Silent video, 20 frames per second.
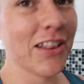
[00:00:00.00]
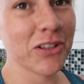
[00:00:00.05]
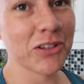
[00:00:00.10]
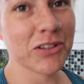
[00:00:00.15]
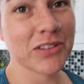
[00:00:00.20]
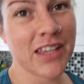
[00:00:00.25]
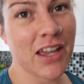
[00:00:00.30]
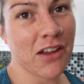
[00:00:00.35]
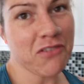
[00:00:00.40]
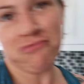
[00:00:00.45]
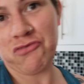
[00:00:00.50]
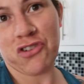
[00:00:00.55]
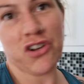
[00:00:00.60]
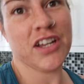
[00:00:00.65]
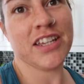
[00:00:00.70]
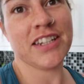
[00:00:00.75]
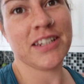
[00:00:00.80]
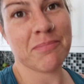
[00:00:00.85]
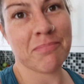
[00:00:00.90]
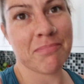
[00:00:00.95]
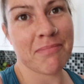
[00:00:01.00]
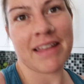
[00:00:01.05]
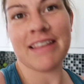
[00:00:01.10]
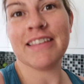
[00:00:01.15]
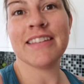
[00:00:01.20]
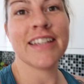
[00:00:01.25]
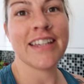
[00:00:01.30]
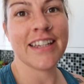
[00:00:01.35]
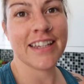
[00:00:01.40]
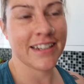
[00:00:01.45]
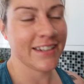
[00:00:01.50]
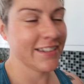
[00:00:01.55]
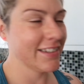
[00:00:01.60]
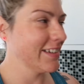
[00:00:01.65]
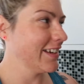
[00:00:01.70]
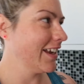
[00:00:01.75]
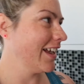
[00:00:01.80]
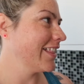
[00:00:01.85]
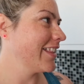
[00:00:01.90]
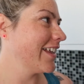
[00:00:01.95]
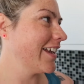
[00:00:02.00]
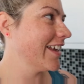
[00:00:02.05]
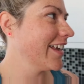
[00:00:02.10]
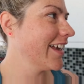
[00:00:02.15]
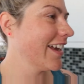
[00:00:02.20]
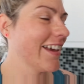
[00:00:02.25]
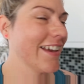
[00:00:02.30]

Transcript: looks like rugged and manly, and I like it.